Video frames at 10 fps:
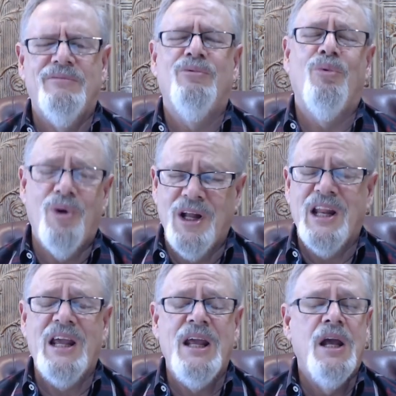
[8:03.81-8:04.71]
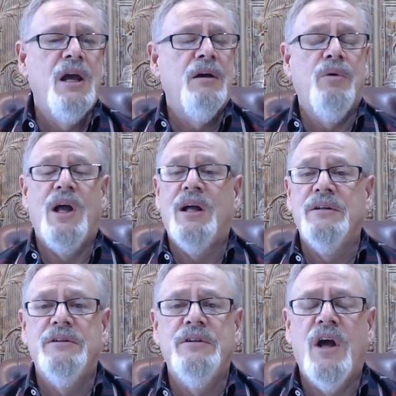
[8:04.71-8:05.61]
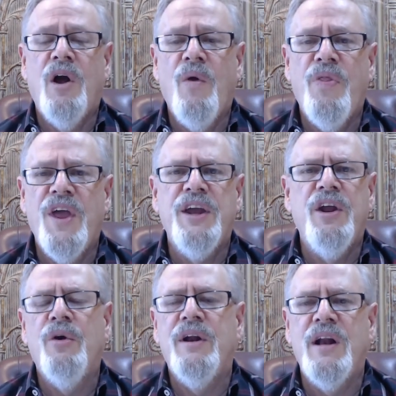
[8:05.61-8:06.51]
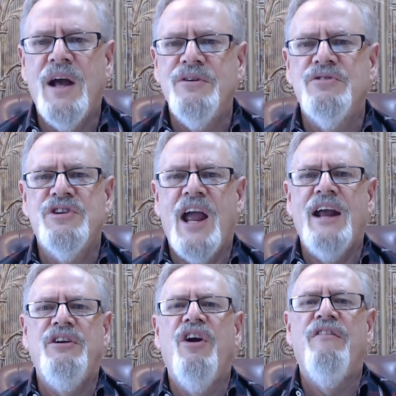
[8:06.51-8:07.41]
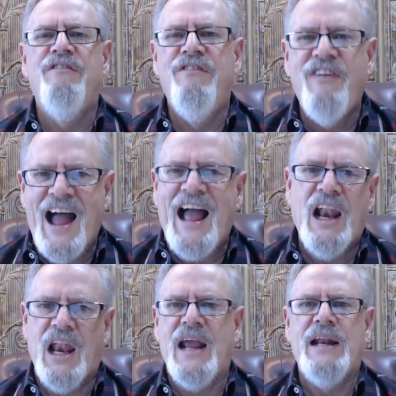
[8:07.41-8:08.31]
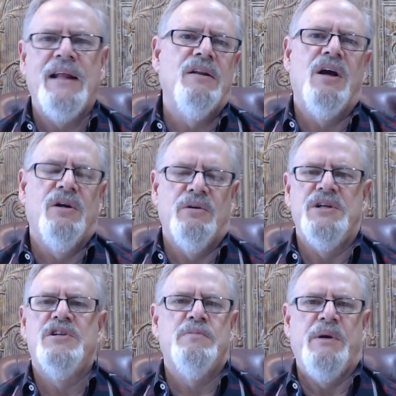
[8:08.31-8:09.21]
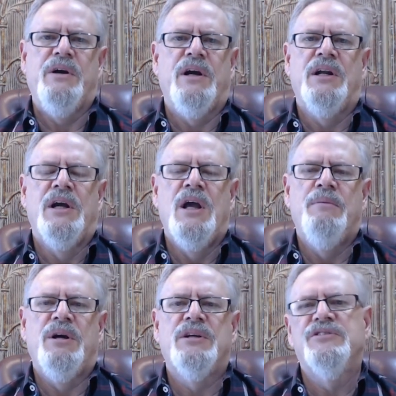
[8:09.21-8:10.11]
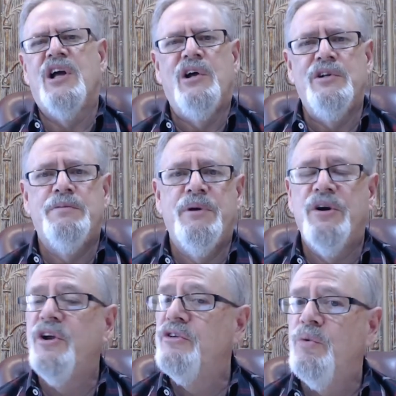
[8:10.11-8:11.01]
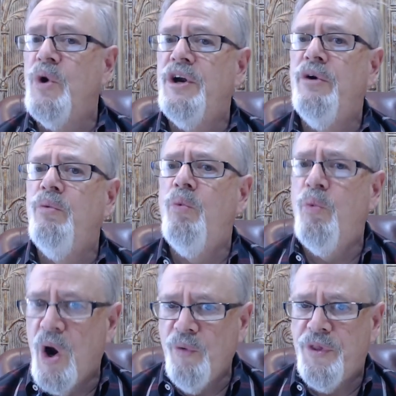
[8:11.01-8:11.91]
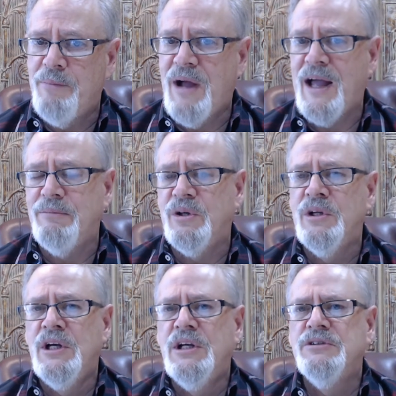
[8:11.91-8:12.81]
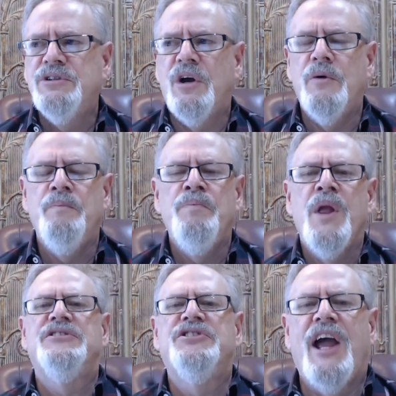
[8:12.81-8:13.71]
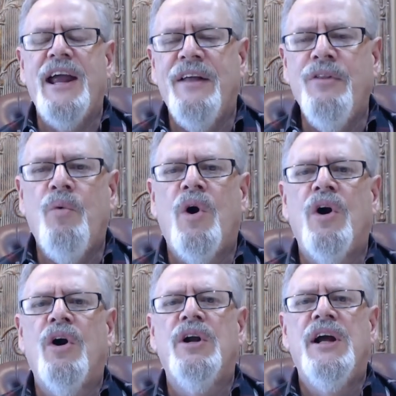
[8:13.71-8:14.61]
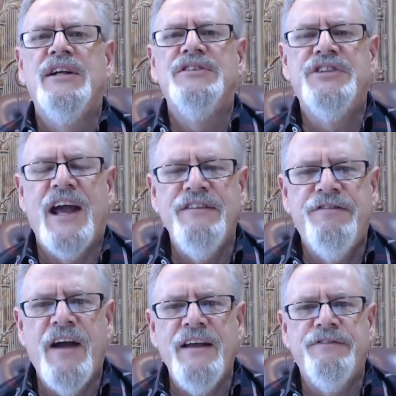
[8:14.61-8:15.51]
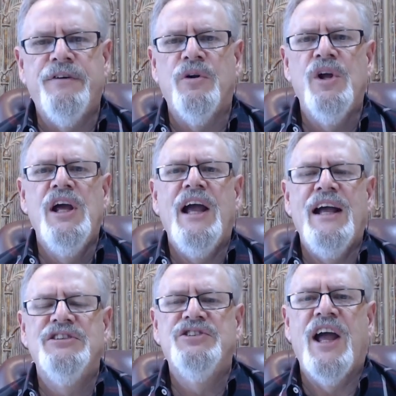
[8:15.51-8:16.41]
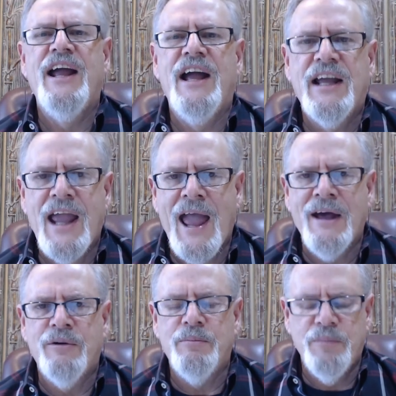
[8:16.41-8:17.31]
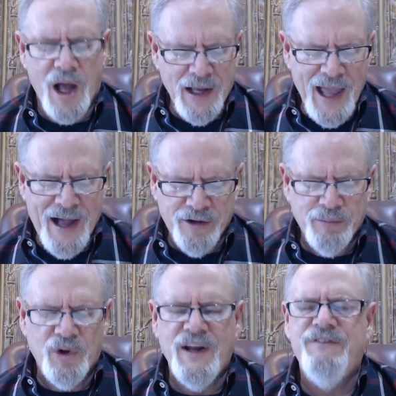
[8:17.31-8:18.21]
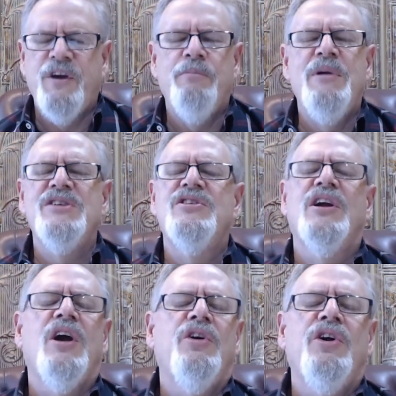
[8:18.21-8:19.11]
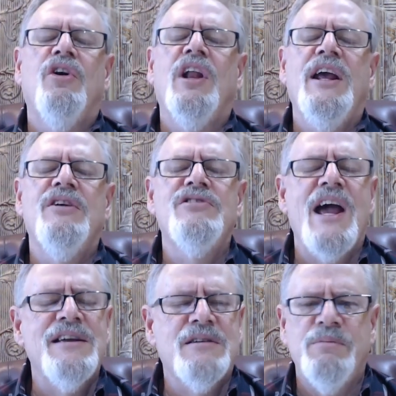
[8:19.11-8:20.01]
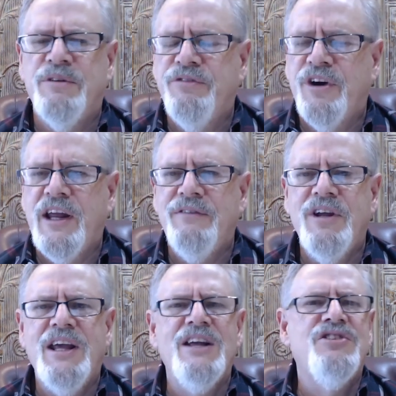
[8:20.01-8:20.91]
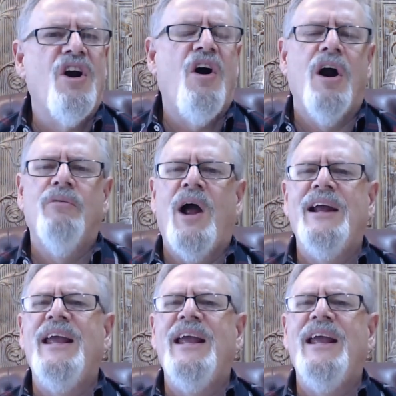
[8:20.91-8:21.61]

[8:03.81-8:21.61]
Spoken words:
Really? Well, the whole thing, you don't even understand. You're violating the Holy Spirit, because the Holy Spirit is the one who wrote the Bible. So stay in the Word, stay faithful, and stay accountable. And if you missed it, go to your leaders, ask them to forgive you. Get your heart right.